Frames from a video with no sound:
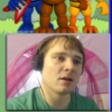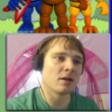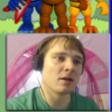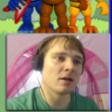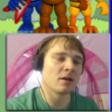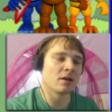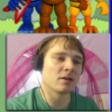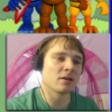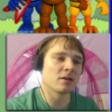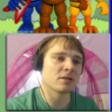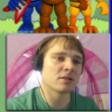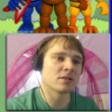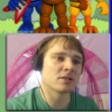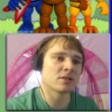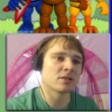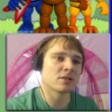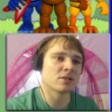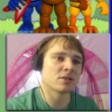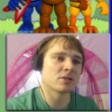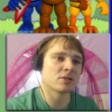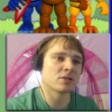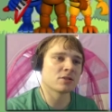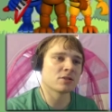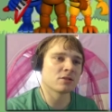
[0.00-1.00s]
And
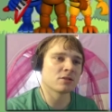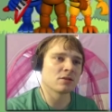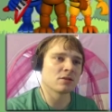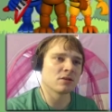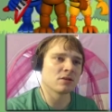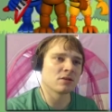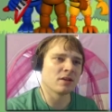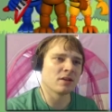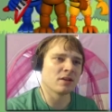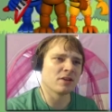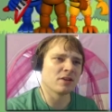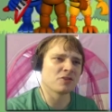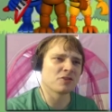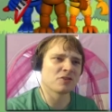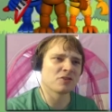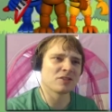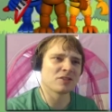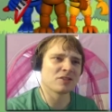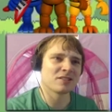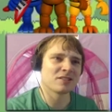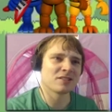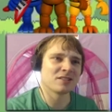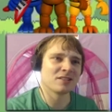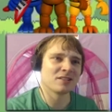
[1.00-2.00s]
it's
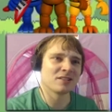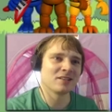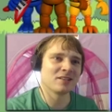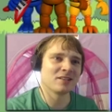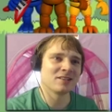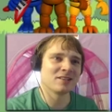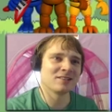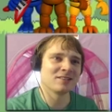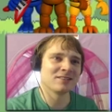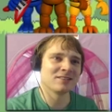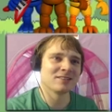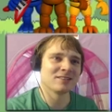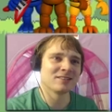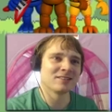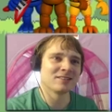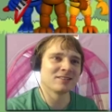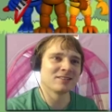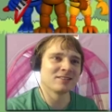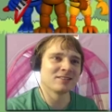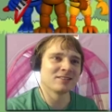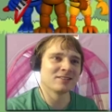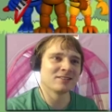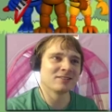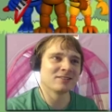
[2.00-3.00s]
interesting.
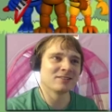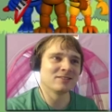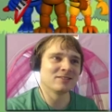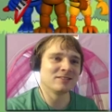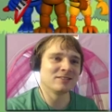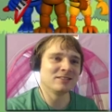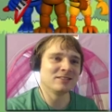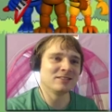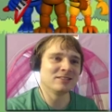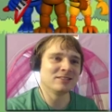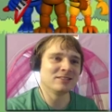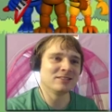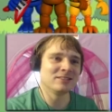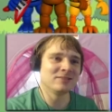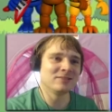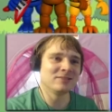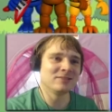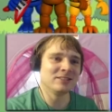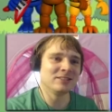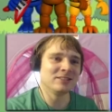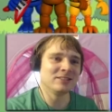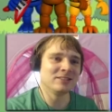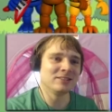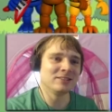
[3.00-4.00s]
What
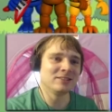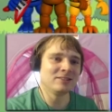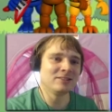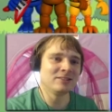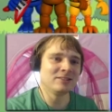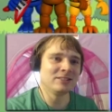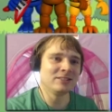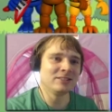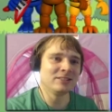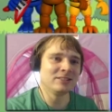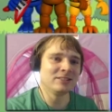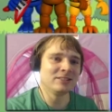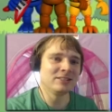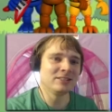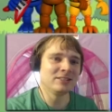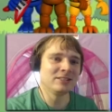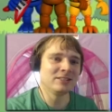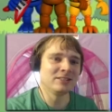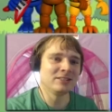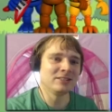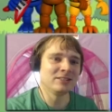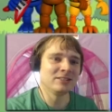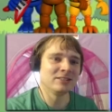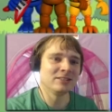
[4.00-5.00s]
am I
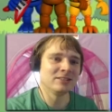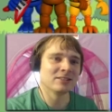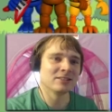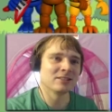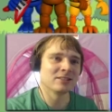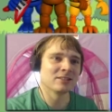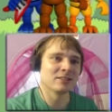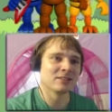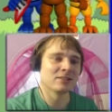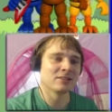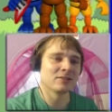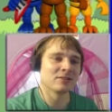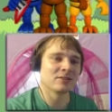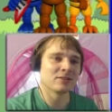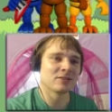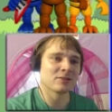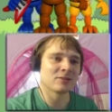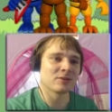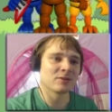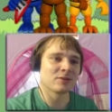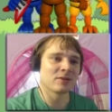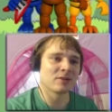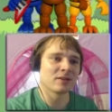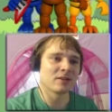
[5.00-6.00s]
doing?
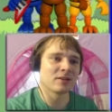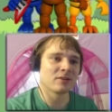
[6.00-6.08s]
Which one do I